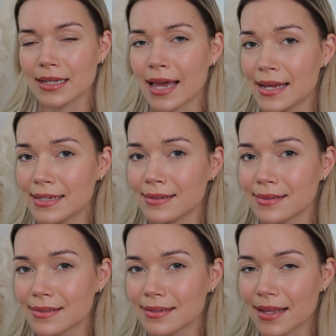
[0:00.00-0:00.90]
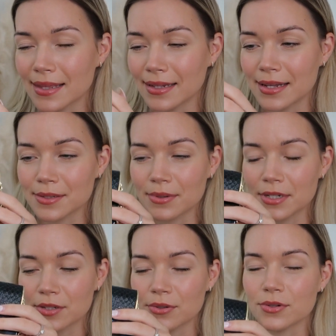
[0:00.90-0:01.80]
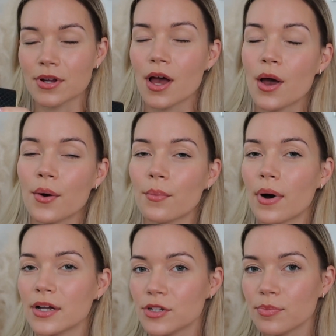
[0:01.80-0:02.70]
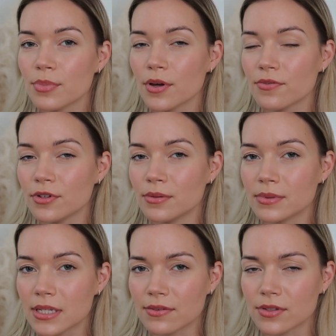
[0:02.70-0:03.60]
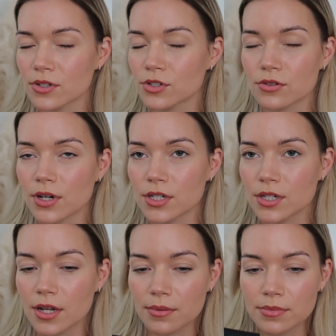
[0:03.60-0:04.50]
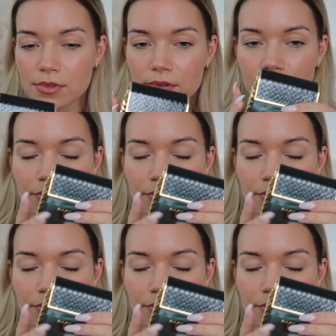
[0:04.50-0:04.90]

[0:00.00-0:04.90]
Decadence, I think that's what it's called. Why do perfumes have such strange names?